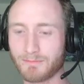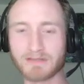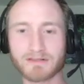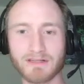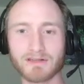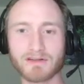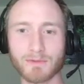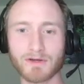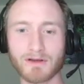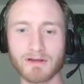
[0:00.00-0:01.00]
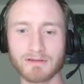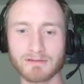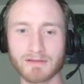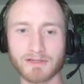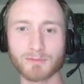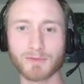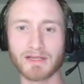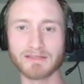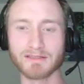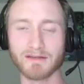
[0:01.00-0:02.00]
basically determining like your
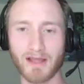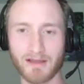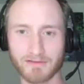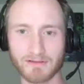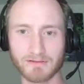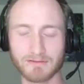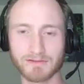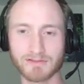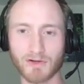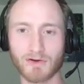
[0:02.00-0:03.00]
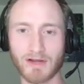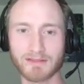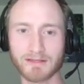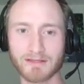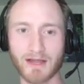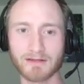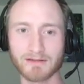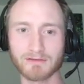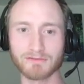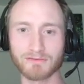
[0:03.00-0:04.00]
place in heaven. Mm. So hmm. I think kind
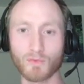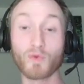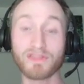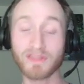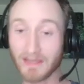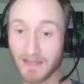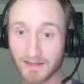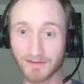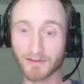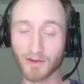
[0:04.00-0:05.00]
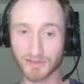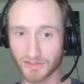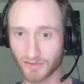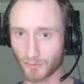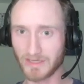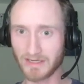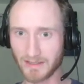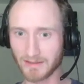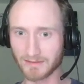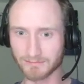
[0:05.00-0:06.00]
of within those
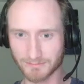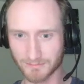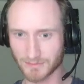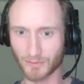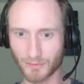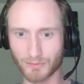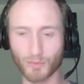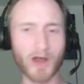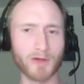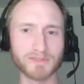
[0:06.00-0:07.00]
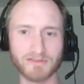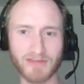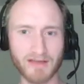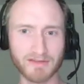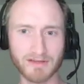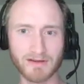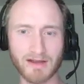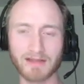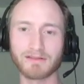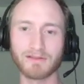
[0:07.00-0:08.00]
three realms of heaven,
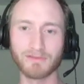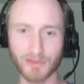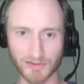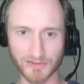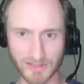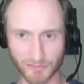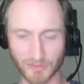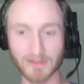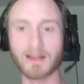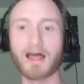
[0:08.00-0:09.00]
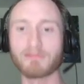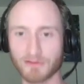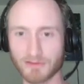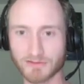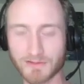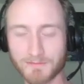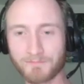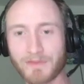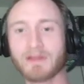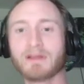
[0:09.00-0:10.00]
I, there's different levels.
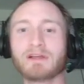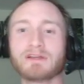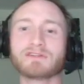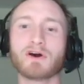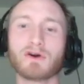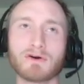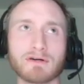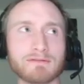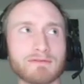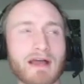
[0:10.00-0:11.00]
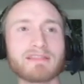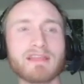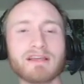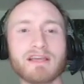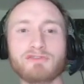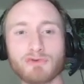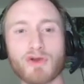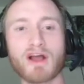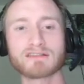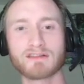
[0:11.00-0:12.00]
So I think if you
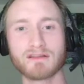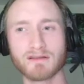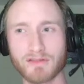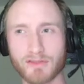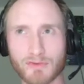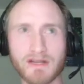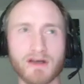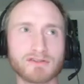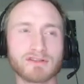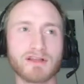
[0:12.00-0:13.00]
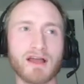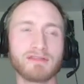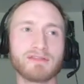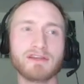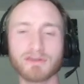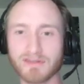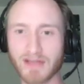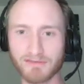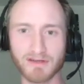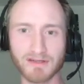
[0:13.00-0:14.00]
cross the 300 line, then you're
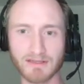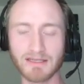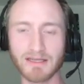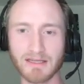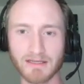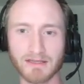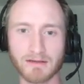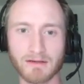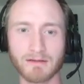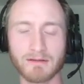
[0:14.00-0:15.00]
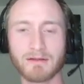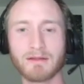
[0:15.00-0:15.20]
definitely in uh,